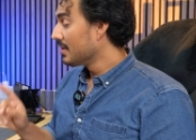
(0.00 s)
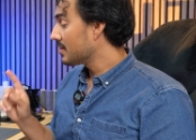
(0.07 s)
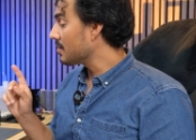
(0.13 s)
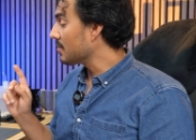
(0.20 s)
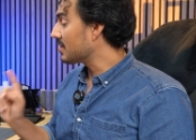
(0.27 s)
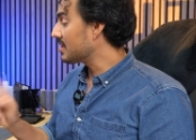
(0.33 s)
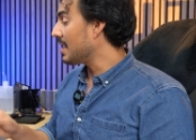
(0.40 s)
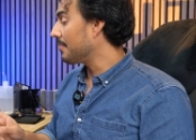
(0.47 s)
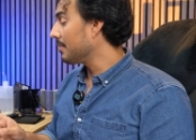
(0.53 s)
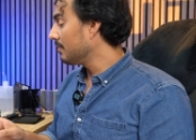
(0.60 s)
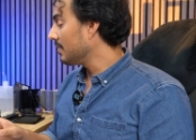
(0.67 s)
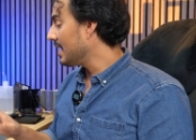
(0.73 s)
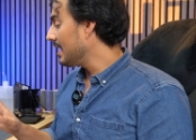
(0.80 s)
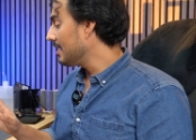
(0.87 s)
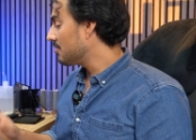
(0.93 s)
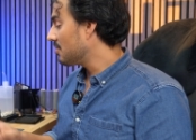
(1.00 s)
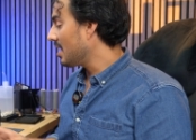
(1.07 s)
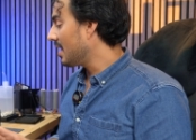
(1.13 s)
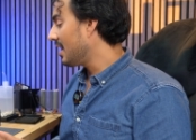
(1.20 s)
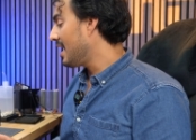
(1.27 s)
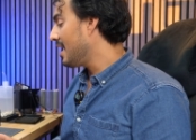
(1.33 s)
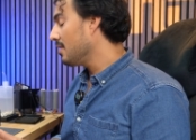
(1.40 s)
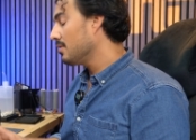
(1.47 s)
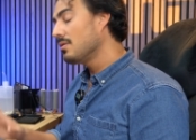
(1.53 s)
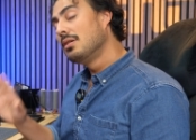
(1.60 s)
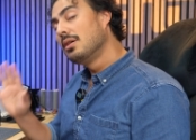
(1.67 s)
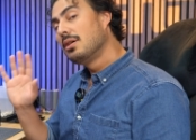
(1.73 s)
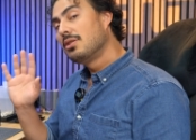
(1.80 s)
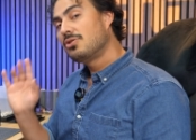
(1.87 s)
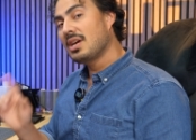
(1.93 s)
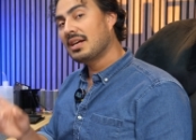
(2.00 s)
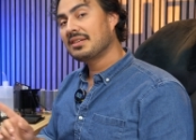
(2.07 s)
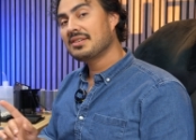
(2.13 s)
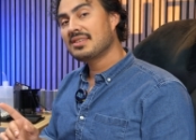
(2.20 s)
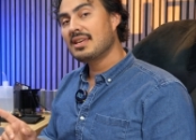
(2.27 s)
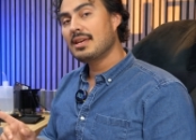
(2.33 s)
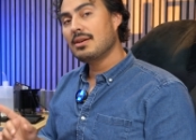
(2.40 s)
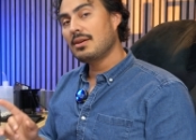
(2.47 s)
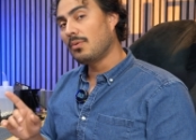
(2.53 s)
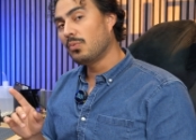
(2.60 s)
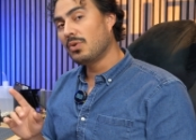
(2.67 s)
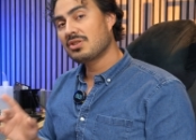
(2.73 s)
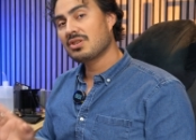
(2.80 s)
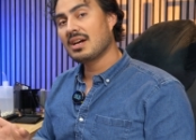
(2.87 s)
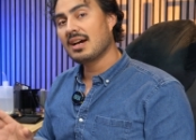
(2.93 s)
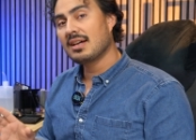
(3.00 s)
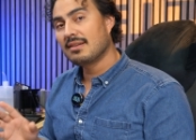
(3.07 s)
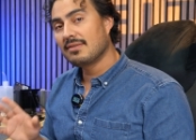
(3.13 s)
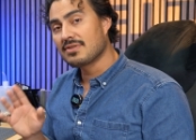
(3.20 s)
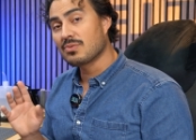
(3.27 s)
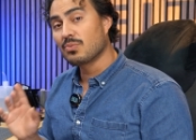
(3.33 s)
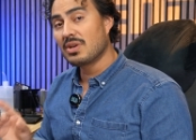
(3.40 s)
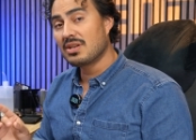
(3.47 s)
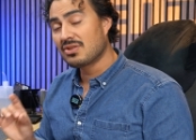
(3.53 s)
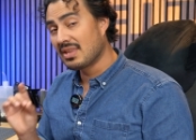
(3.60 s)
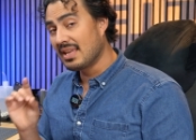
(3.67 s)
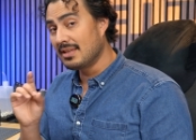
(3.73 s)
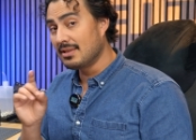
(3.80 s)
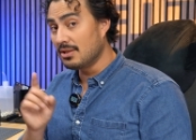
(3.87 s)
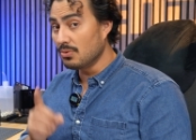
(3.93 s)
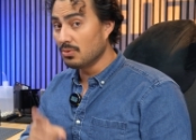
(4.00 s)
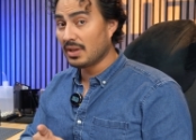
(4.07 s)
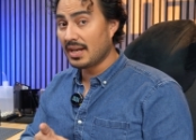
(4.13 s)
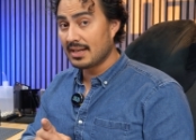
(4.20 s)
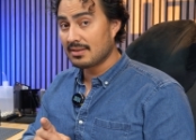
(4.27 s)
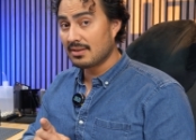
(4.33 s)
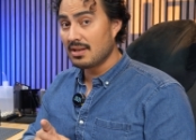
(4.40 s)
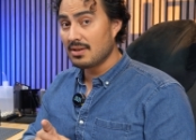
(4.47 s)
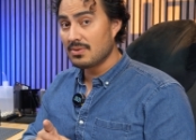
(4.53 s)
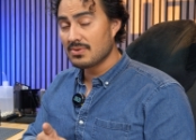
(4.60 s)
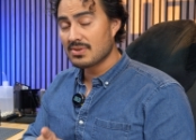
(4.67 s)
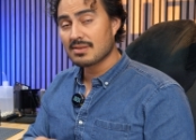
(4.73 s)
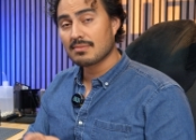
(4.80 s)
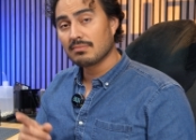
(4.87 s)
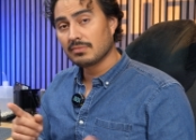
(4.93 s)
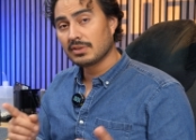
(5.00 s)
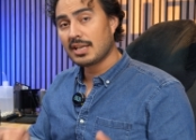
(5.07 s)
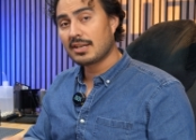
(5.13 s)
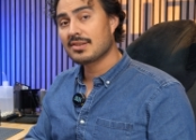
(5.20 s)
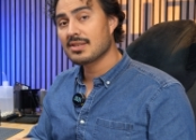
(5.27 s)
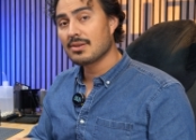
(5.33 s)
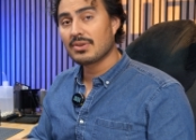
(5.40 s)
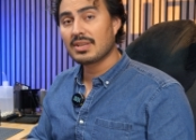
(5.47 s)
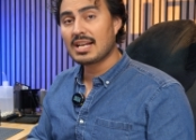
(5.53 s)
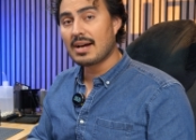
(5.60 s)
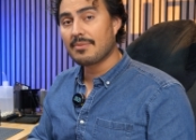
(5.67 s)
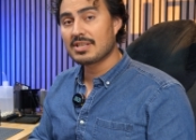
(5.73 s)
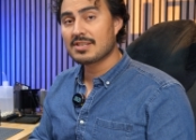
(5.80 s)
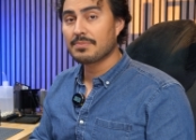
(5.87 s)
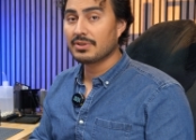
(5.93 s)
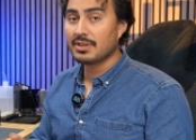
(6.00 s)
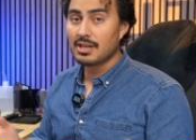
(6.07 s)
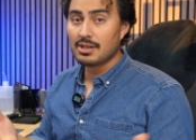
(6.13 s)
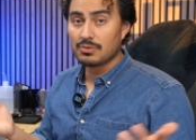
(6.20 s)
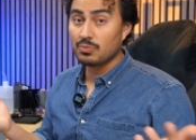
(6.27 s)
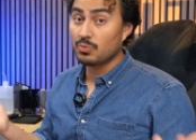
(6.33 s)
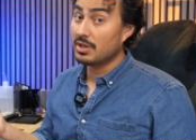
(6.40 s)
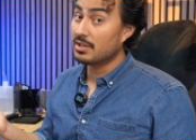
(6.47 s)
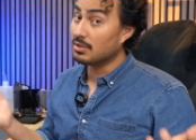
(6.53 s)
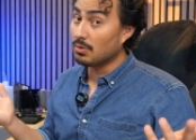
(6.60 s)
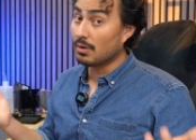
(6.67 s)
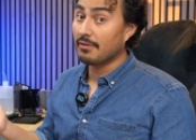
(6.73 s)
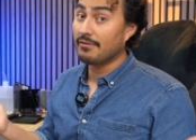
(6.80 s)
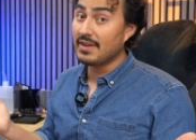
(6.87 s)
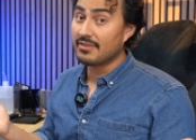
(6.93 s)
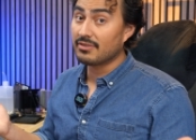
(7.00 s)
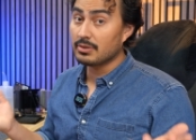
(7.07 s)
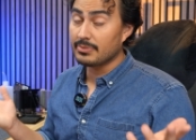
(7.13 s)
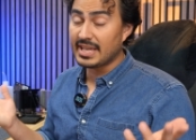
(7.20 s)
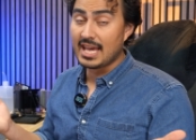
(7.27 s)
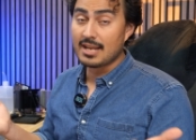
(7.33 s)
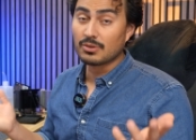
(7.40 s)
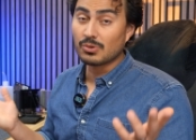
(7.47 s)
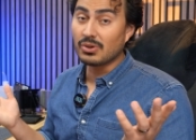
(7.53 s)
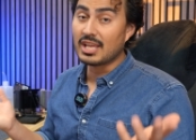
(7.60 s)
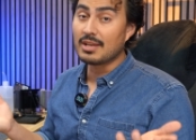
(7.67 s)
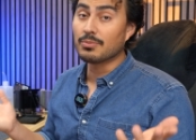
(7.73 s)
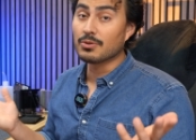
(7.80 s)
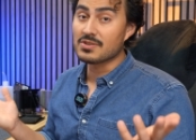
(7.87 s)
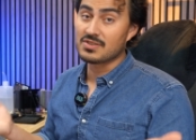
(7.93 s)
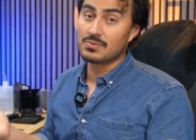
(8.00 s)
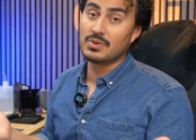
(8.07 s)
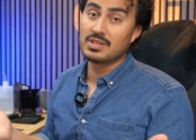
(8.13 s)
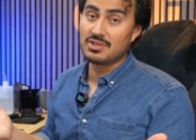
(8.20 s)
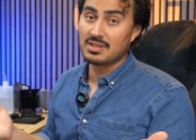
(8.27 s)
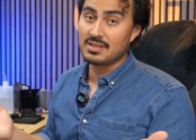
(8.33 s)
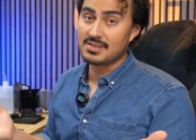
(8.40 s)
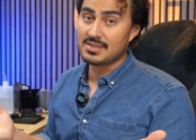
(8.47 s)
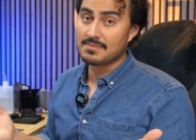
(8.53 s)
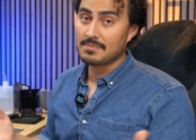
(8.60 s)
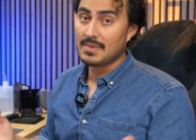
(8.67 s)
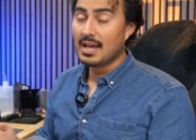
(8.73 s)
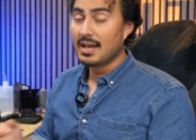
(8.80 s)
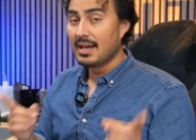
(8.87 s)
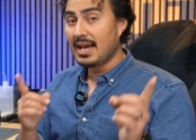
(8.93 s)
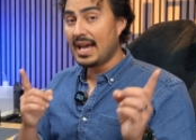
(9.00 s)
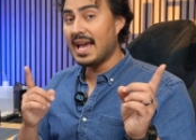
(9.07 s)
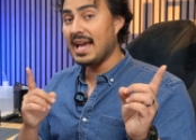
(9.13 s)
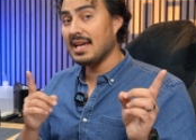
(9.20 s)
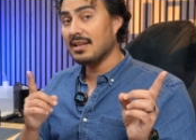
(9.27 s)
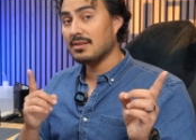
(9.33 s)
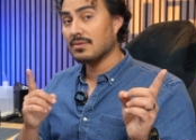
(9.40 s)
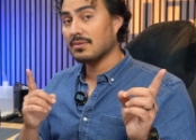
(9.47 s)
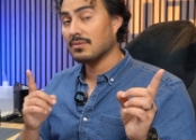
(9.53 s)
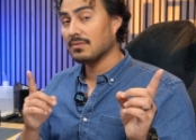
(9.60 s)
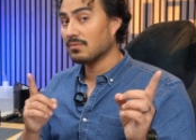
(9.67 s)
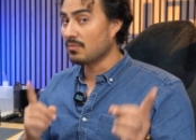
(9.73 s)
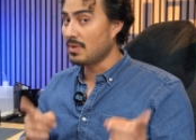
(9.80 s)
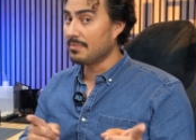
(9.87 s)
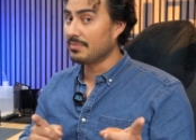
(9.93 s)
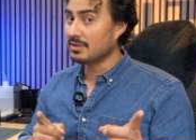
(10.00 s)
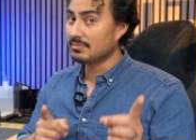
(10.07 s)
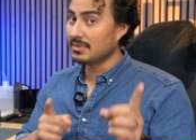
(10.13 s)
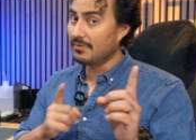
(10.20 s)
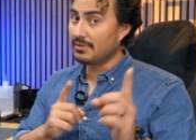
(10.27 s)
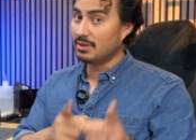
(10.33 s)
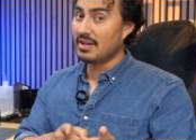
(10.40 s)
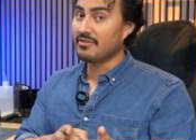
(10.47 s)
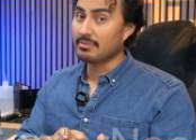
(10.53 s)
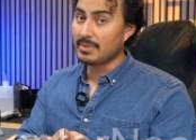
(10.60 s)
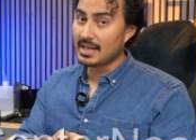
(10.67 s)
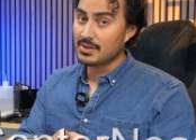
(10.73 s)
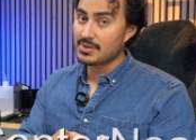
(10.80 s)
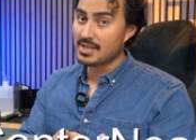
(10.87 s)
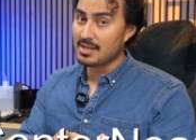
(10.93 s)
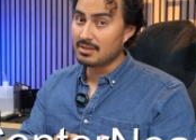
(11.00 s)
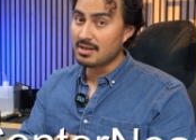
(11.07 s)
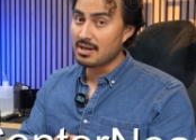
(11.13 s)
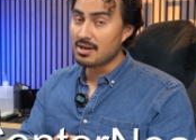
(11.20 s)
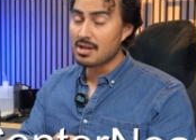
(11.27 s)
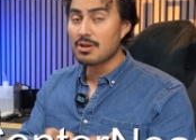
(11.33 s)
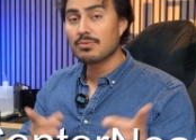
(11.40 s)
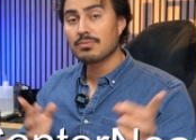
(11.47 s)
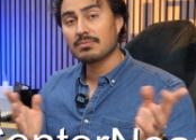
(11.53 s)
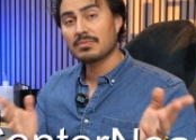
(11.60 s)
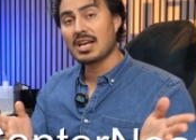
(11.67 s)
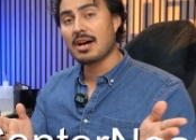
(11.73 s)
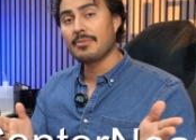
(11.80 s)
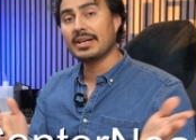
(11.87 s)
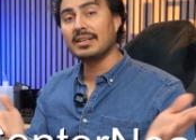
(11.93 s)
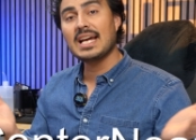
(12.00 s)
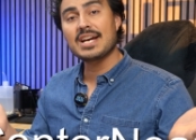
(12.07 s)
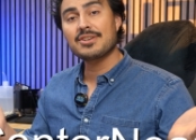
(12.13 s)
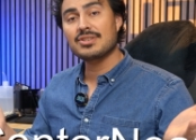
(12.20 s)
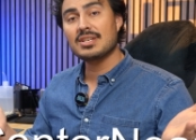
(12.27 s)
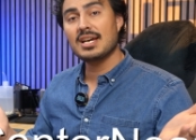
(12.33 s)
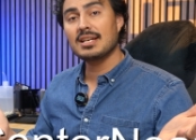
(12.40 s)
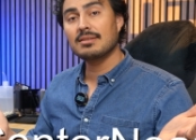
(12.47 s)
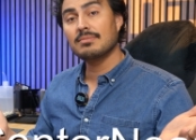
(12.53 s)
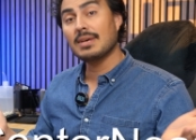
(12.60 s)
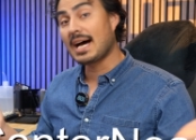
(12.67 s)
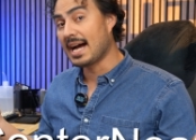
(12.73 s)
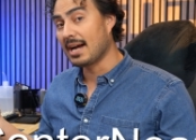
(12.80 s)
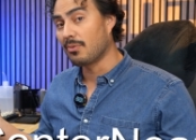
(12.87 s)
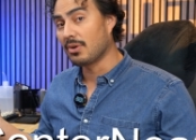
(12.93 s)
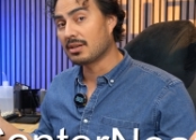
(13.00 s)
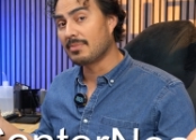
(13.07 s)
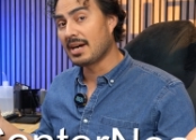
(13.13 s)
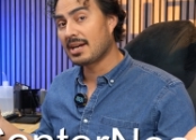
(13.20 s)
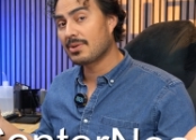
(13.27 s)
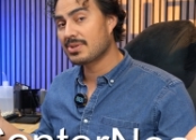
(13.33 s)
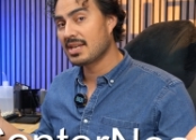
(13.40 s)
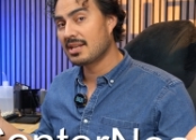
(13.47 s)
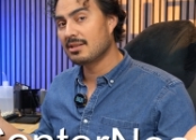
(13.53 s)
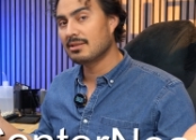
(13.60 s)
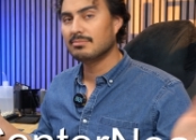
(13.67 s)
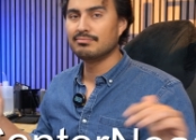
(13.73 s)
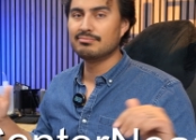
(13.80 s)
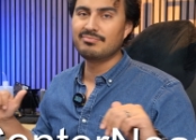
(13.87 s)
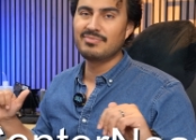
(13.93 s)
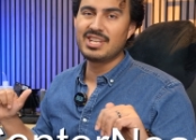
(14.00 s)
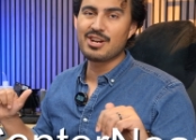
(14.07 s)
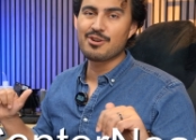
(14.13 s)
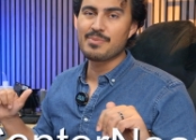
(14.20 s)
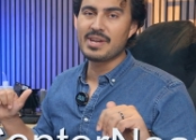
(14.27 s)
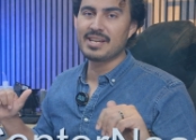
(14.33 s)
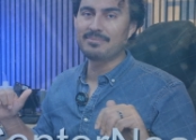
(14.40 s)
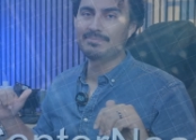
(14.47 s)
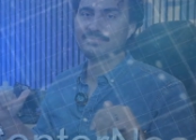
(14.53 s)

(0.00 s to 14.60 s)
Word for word: So stop on by, check it out. Check to see which kind of switch that you like to use. Let us know in the comments below what your favorite mechanical keyboard switch is. And remember, if you don't have a micro center near you, comment hashtag I want a micro center near me.